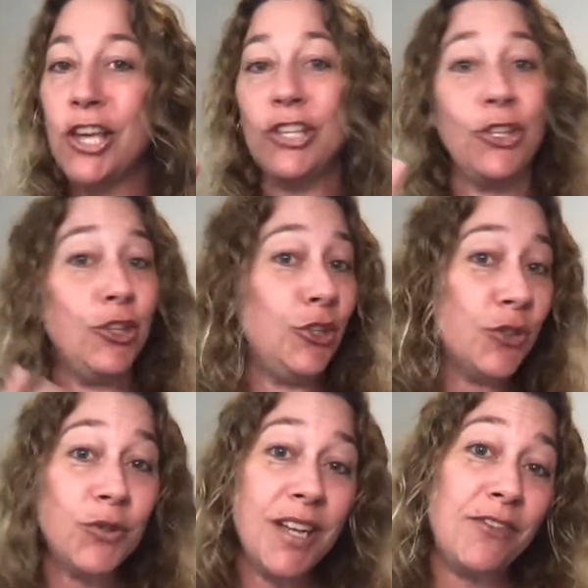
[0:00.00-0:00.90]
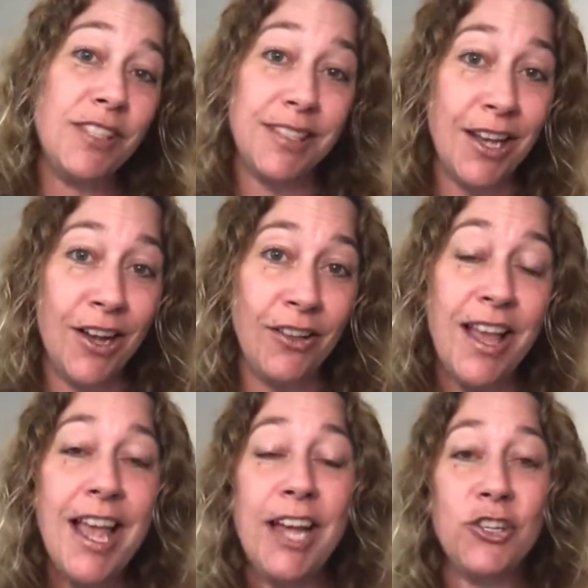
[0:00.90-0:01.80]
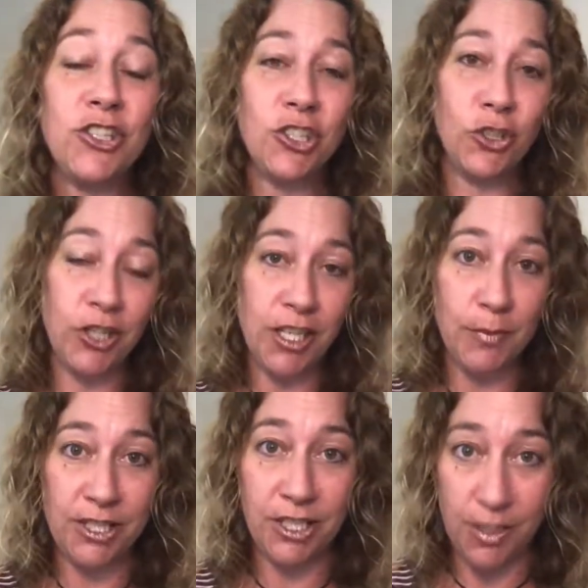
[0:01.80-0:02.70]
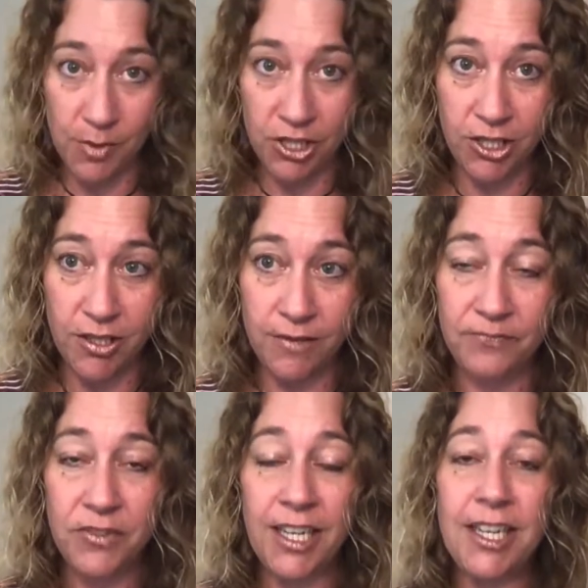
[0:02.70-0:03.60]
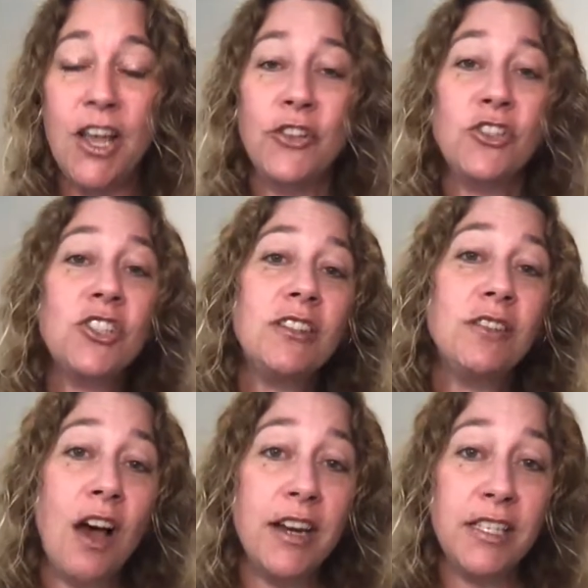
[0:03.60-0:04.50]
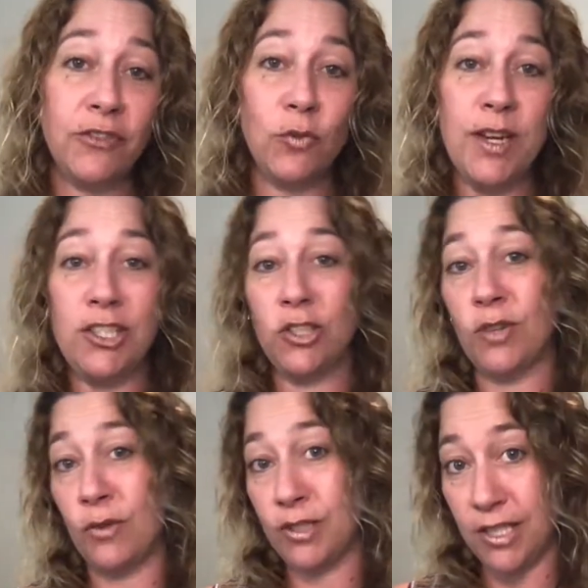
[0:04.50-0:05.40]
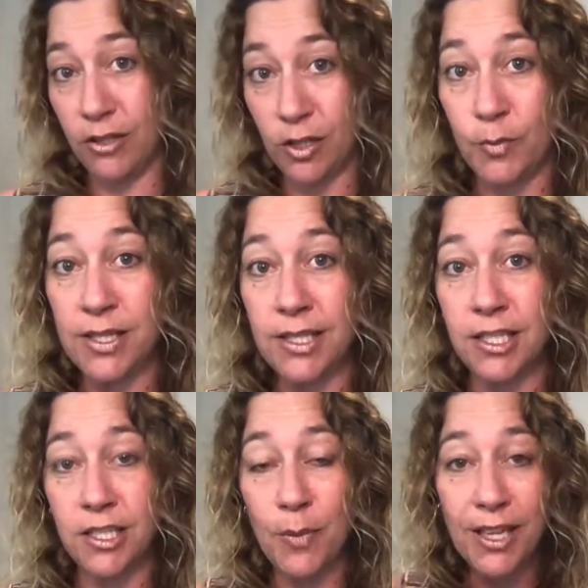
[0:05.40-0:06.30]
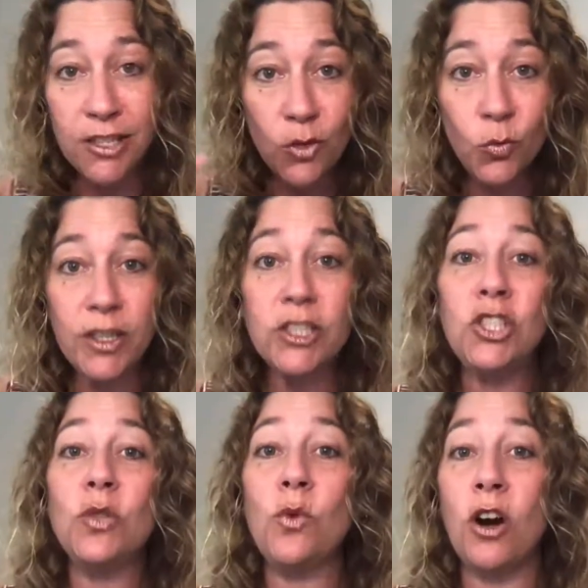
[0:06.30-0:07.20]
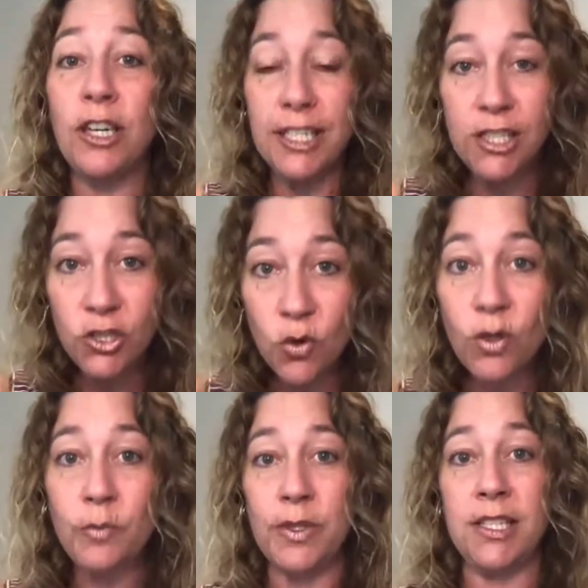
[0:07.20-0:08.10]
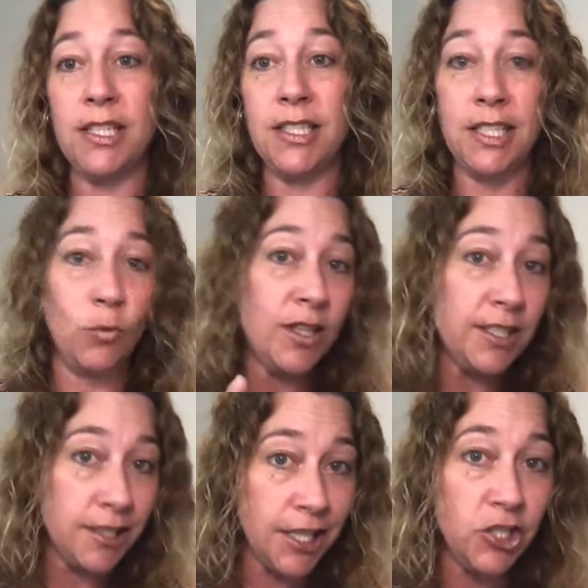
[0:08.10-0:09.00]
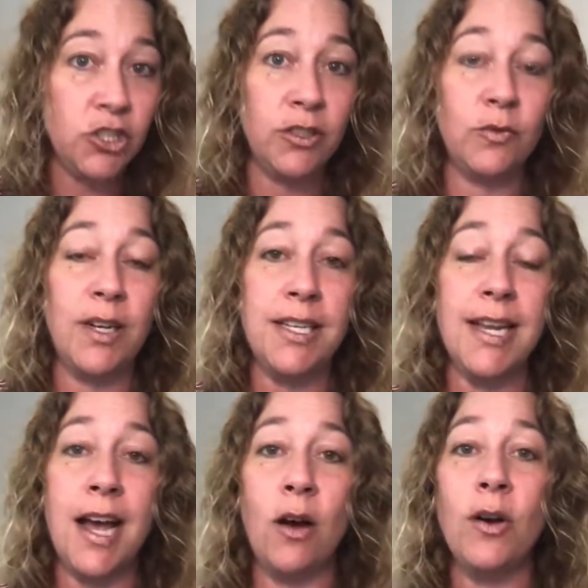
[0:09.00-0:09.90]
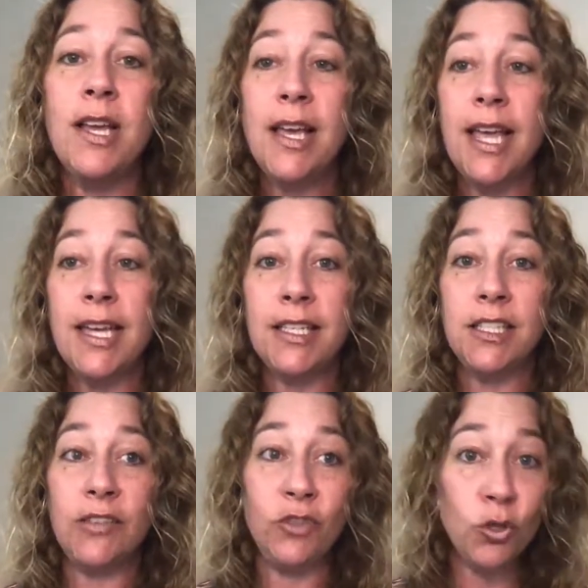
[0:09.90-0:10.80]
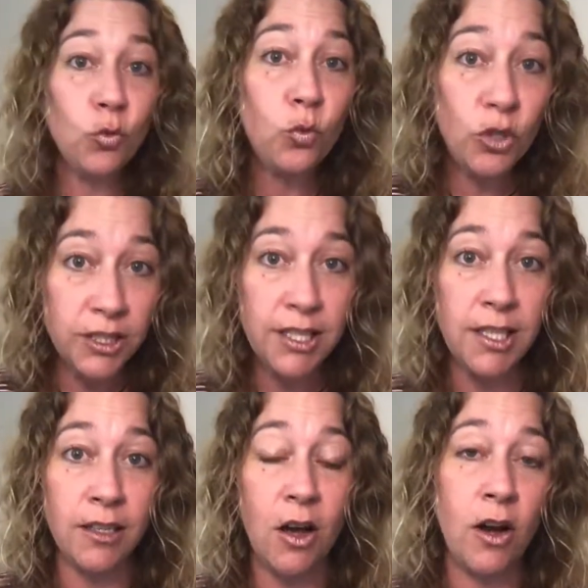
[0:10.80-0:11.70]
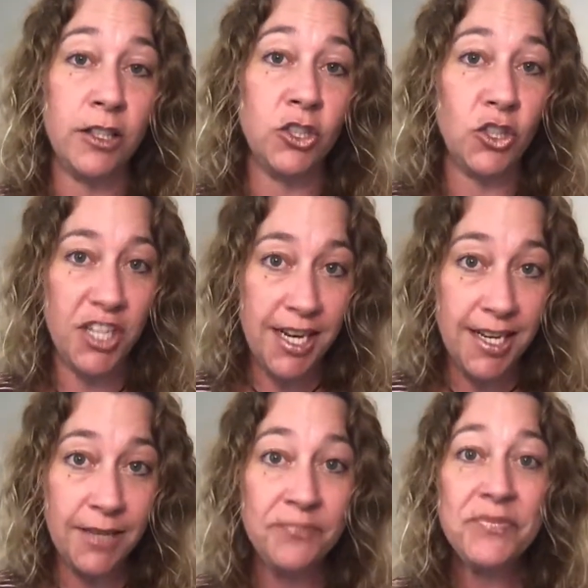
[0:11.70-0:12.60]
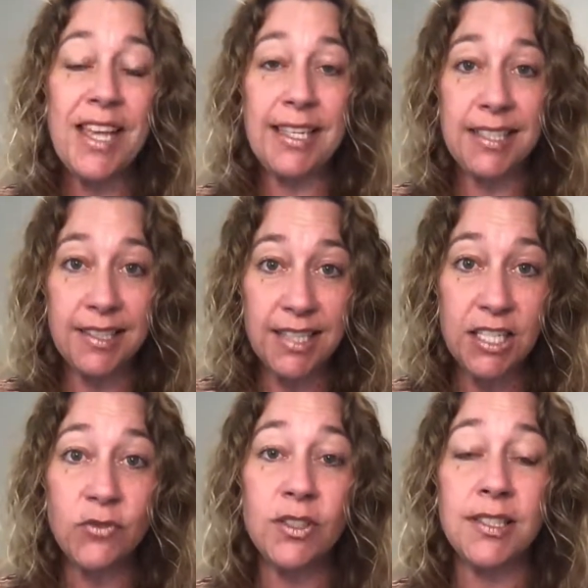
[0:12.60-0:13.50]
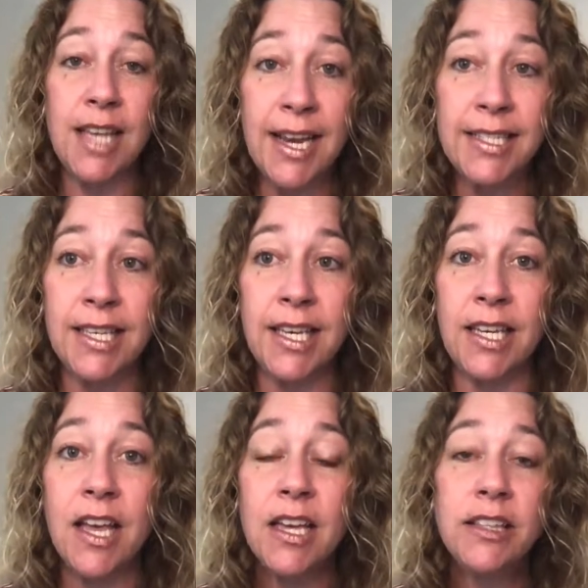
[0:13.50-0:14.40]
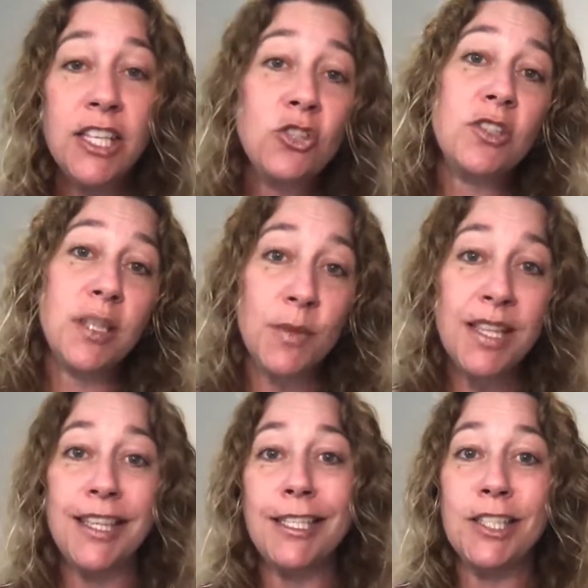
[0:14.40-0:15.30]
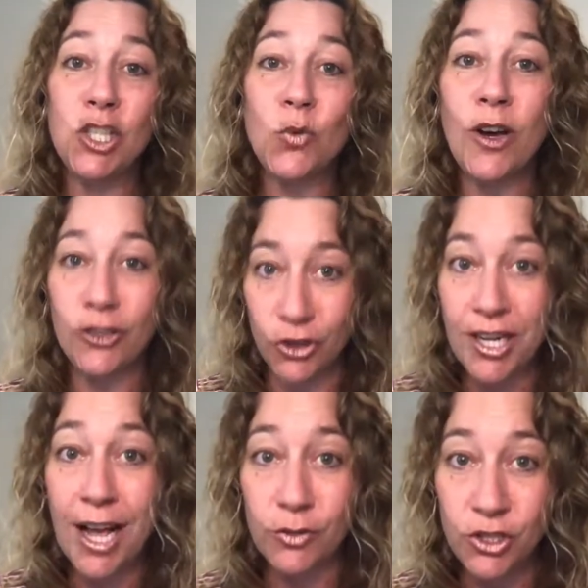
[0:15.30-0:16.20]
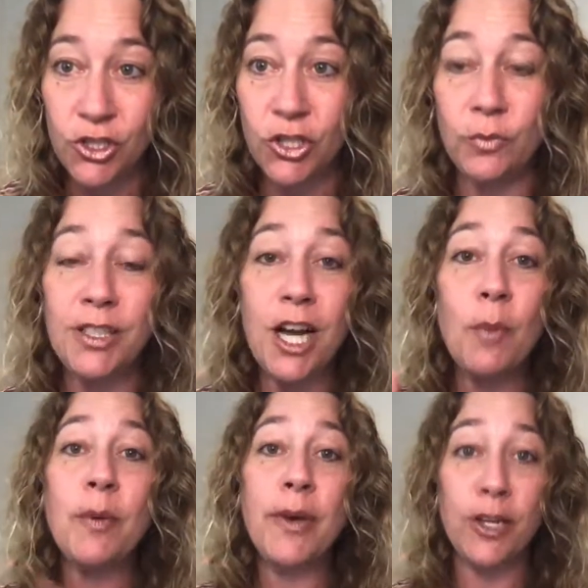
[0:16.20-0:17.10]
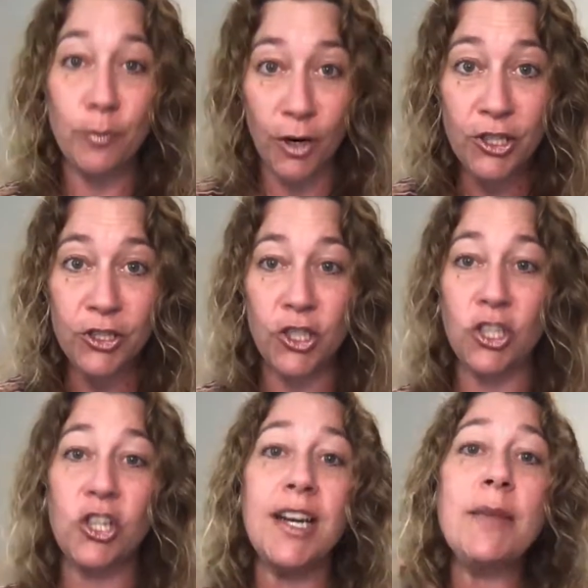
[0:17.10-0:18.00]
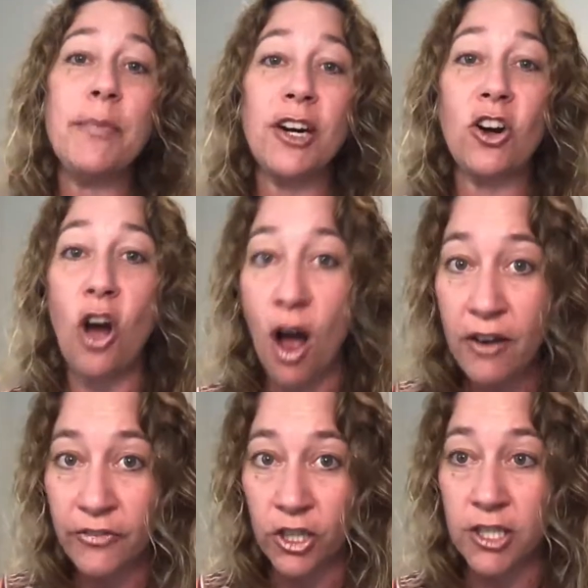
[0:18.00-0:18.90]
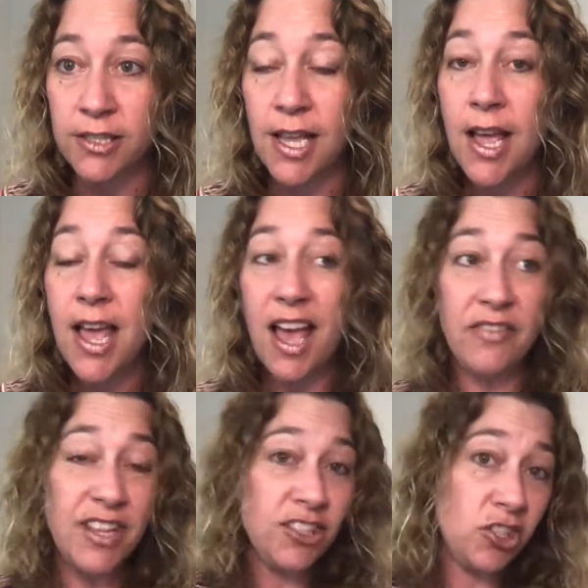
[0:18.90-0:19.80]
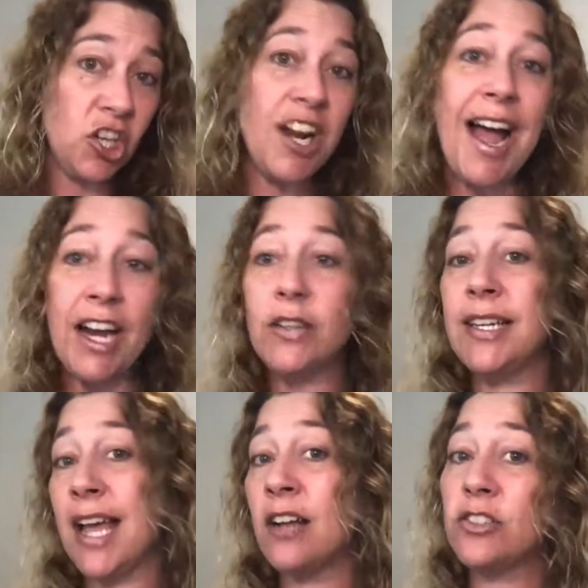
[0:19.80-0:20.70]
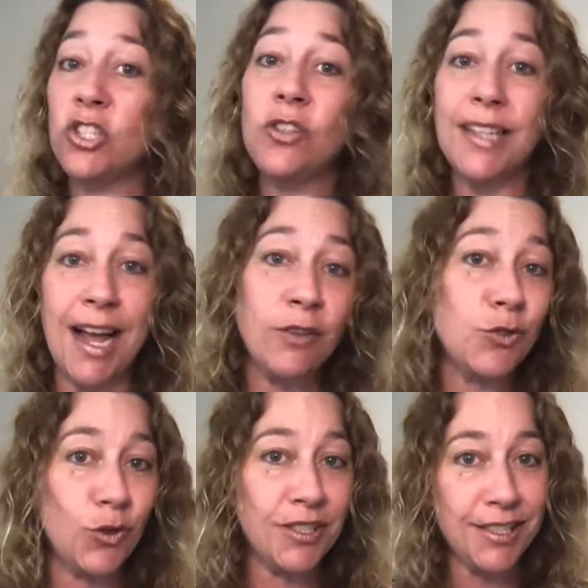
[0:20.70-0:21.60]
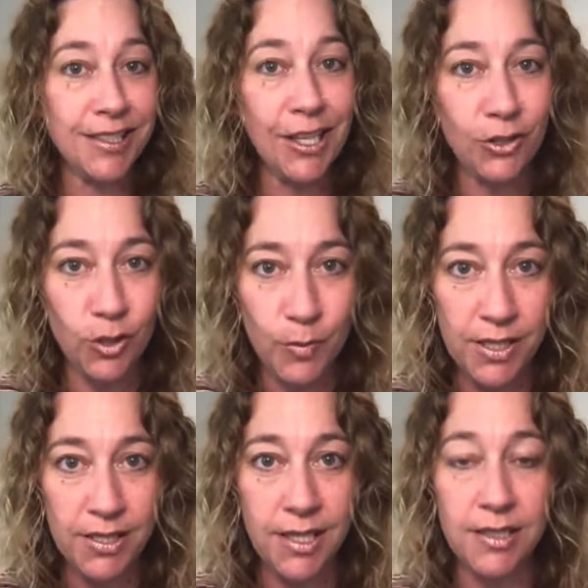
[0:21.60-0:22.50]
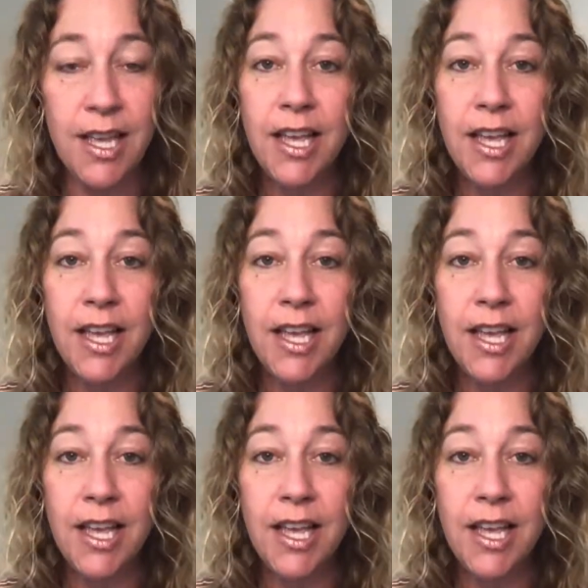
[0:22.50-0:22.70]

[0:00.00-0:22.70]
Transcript: You don't have to sell, and you're still earning a bunch of commissions. All right? There's a lot of different ways to grow and scale your business. Depends on where you are in your business, at what stage you're in right now. And if you're working on creating a successful side gig, these are some of the things that you want to learn how to do. Become a better marketer, create better offers, and then start hiring out so you can outsource and scale your business.